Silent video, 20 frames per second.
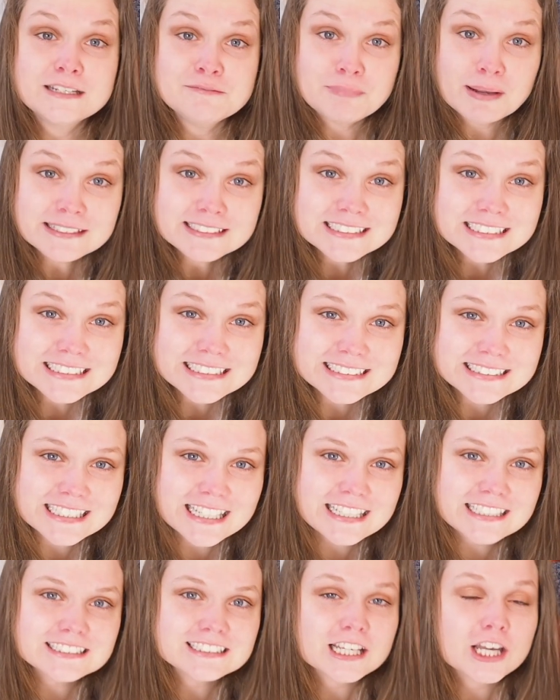it basically
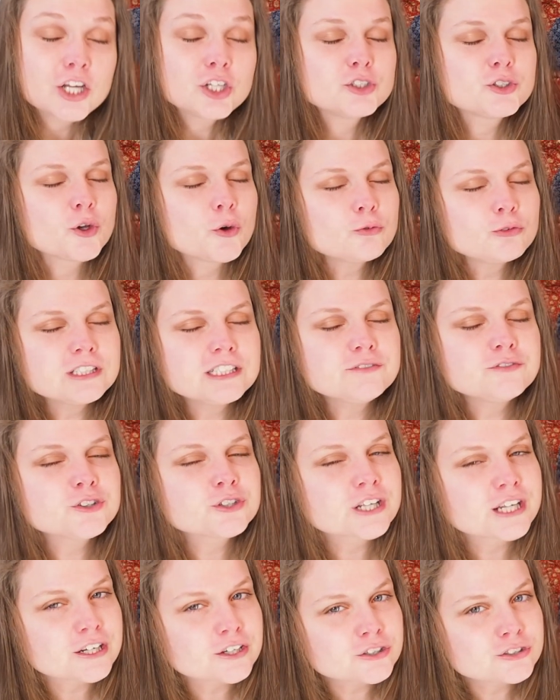says, don't leave
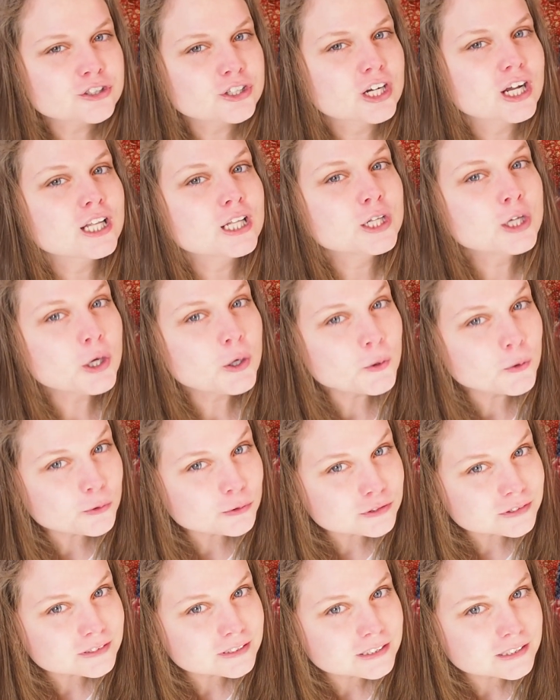your character
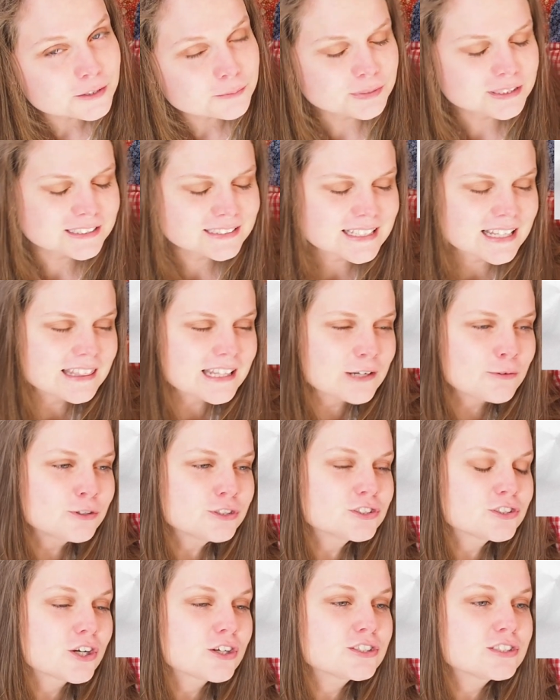alone because then they will
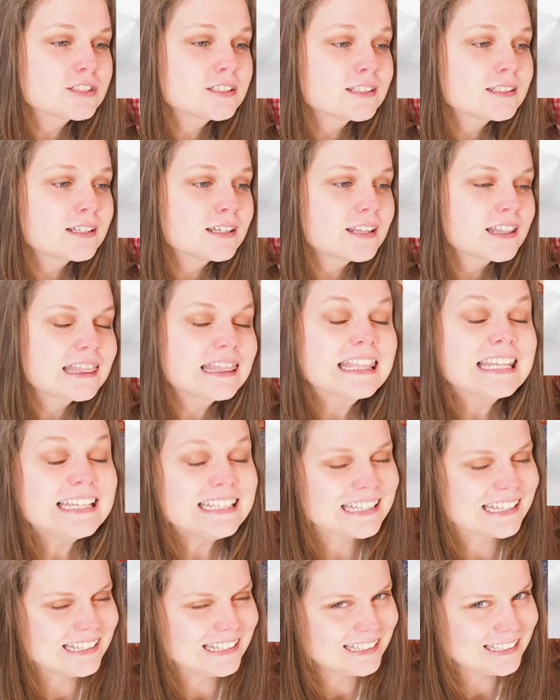start
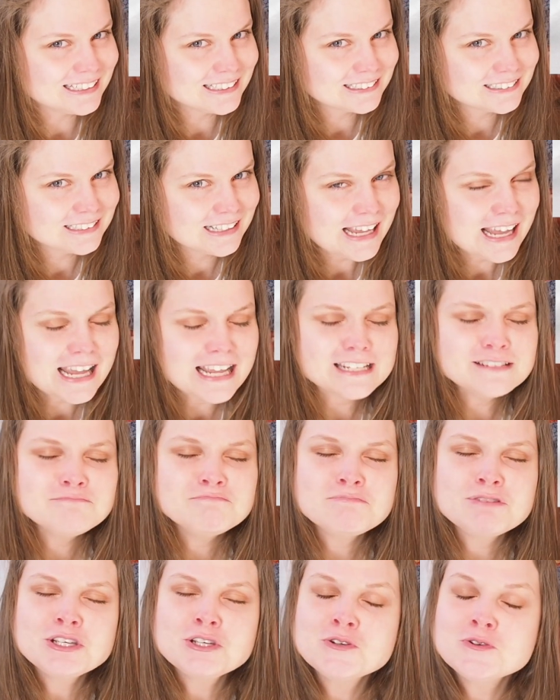thinking
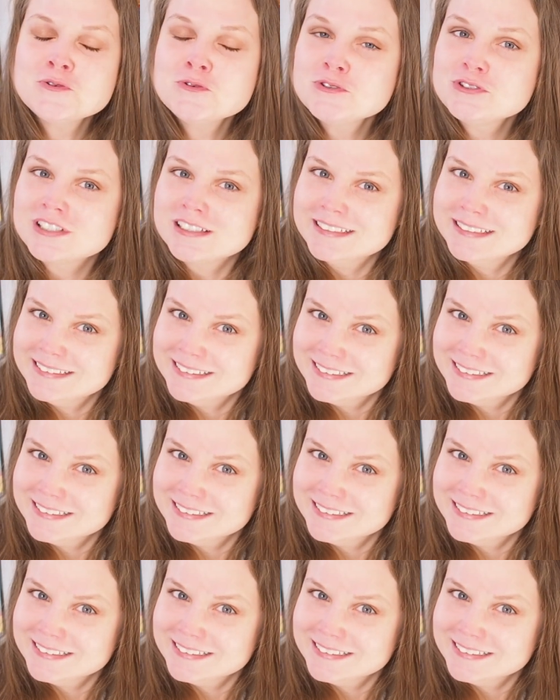and musing.